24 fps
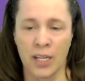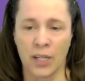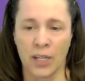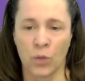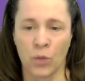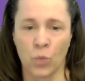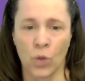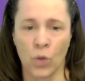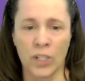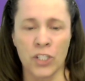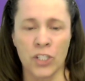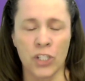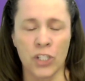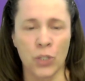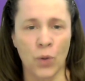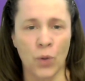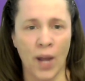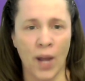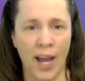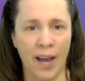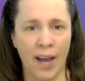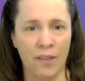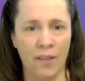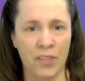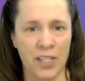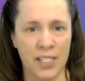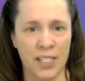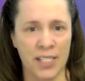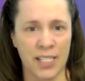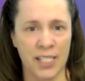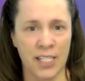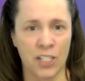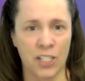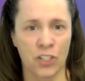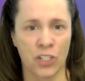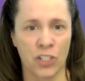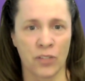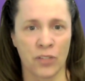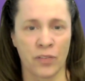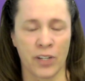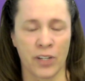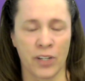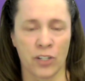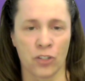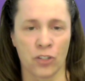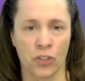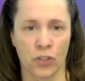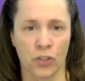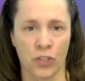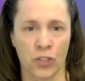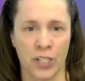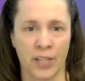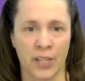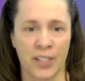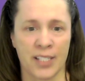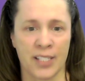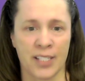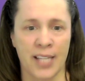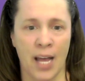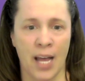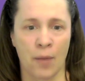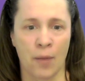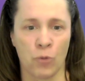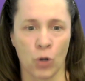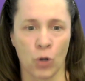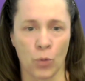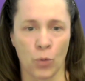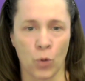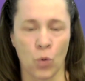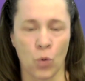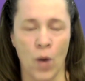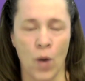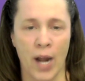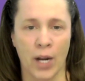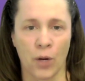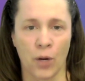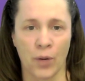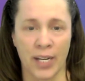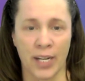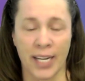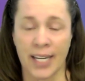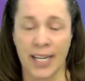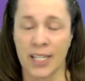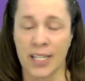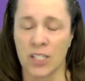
And once you have these EEG features and these abnormal wiring,